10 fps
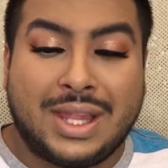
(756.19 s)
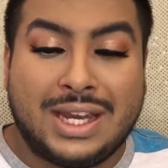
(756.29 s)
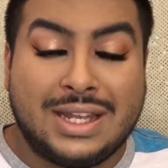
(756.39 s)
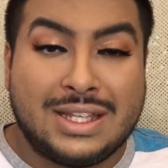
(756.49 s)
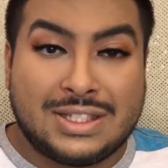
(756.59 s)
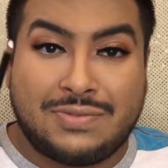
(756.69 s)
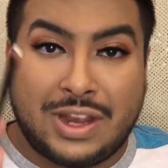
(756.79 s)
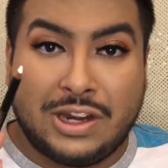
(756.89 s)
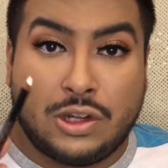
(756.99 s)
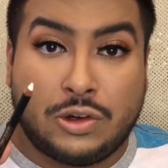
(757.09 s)
It is
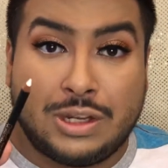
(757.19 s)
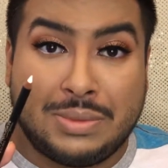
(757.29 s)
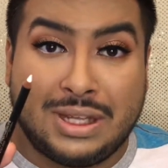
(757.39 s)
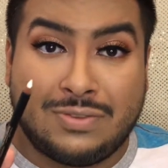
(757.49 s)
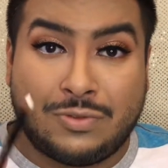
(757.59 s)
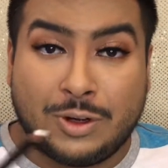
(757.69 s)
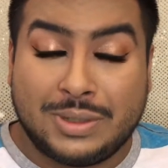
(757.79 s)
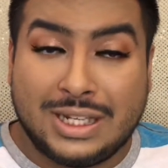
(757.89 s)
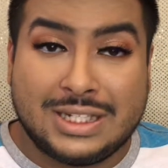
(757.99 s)
very creamy in formula.